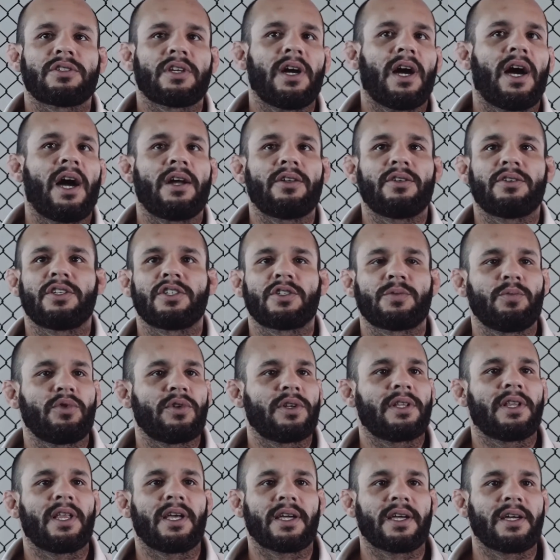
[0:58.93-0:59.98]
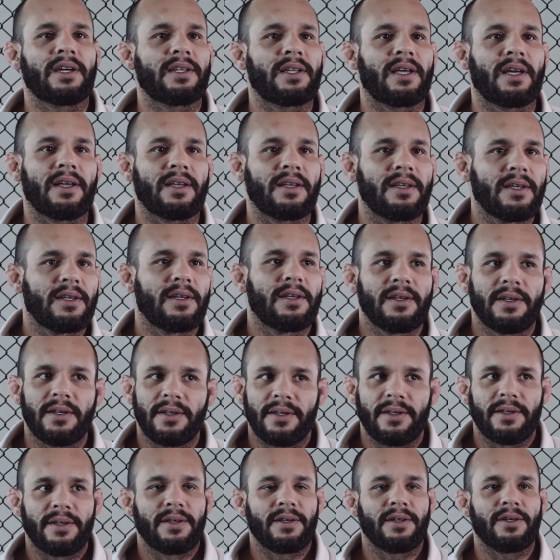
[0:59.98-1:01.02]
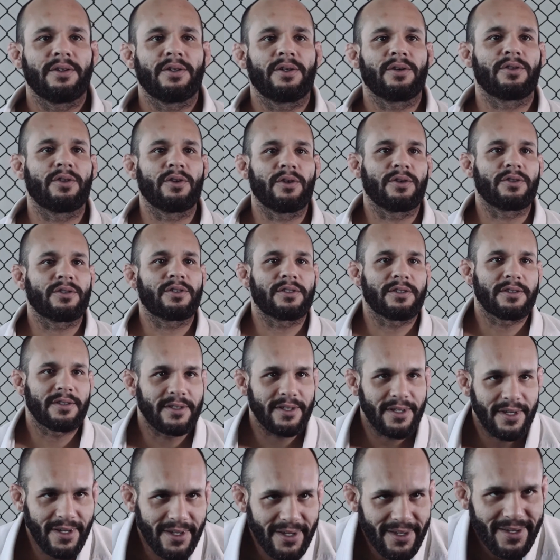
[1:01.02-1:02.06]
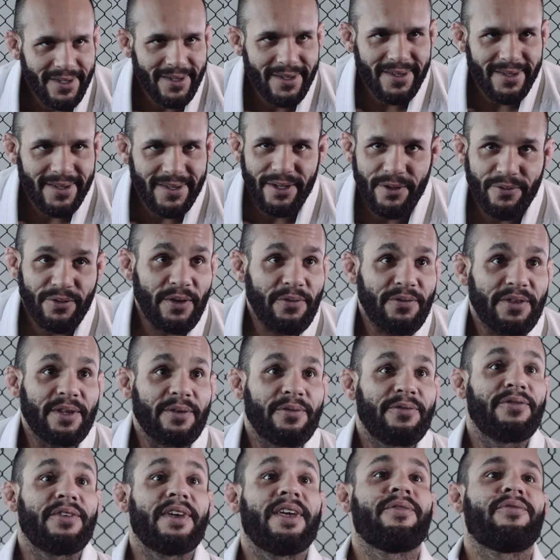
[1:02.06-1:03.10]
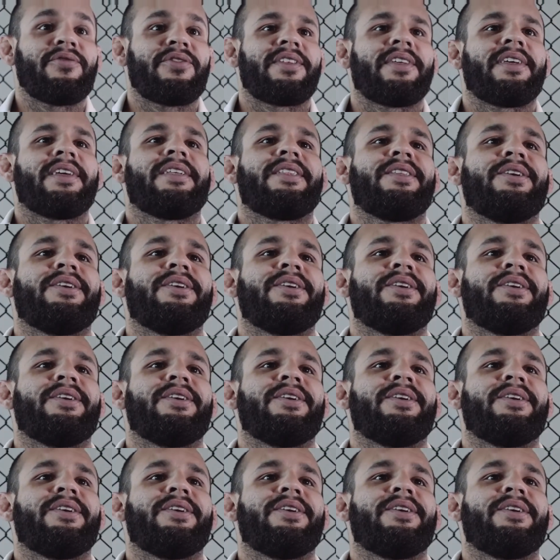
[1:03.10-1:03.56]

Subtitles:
guard, I just put it like in a, you know, those 50-50,